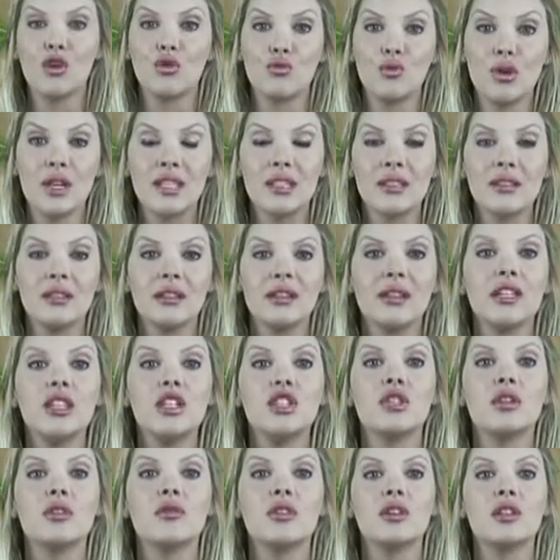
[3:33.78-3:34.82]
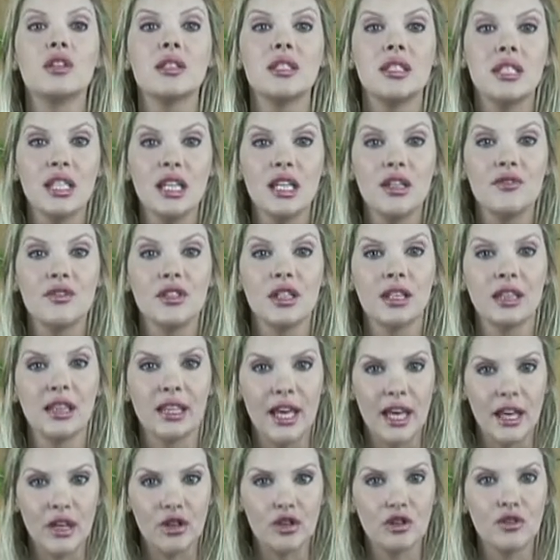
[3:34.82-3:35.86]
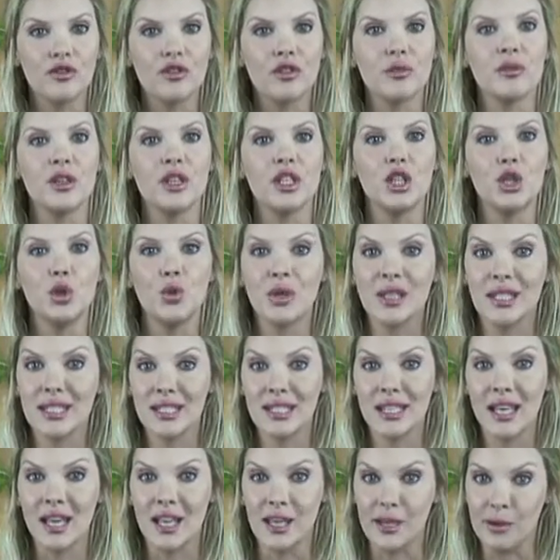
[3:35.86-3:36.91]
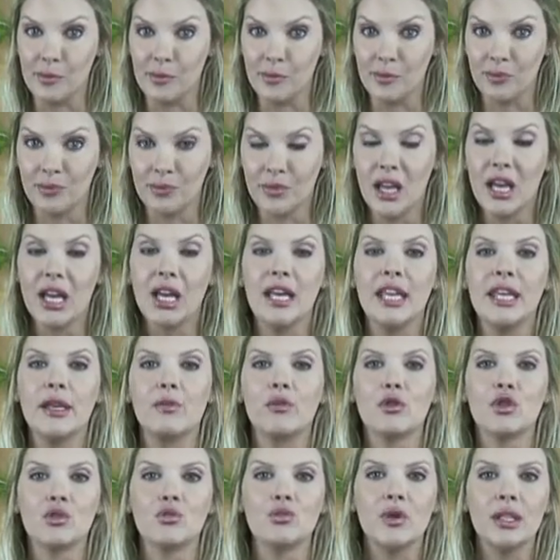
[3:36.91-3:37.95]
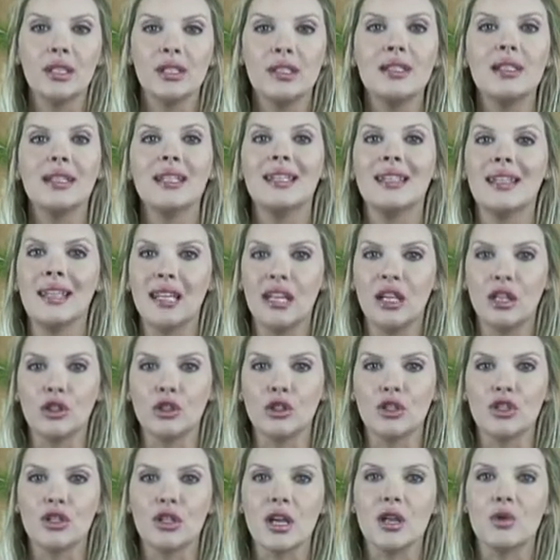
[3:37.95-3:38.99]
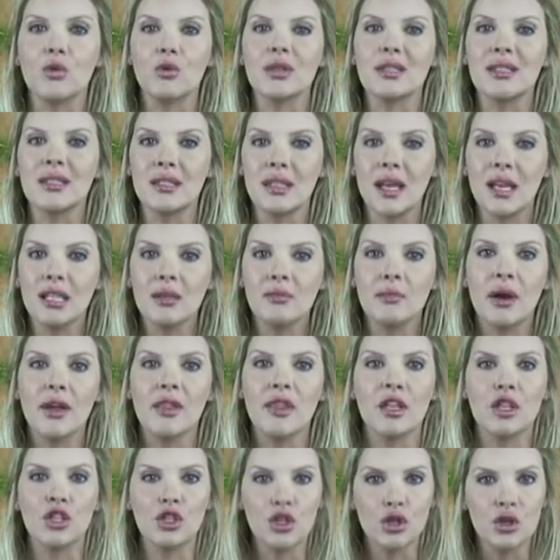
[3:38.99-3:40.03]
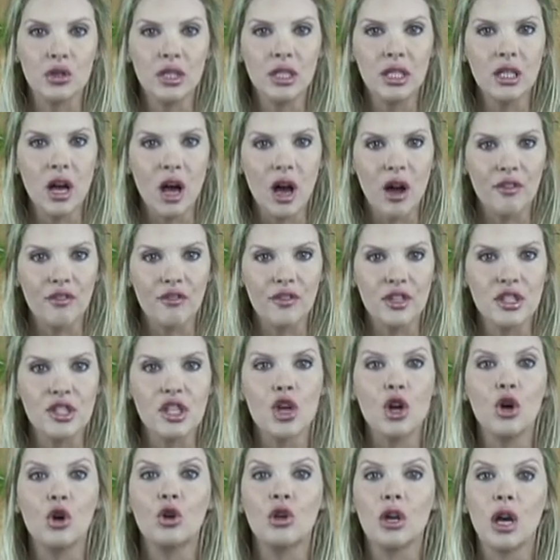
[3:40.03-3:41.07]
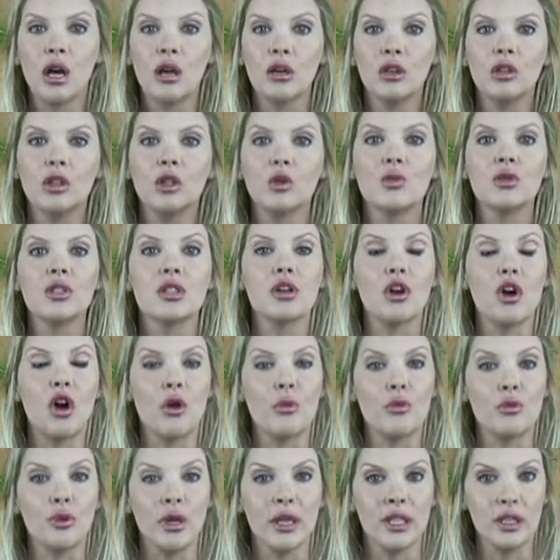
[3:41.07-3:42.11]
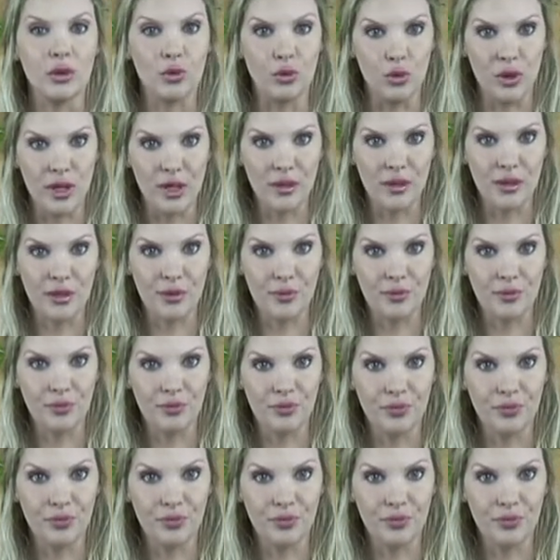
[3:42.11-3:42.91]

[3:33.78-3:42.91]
Recently, she received a letter from the USA. It was written in English and was sent by the attorney office her uncle was cooperating with.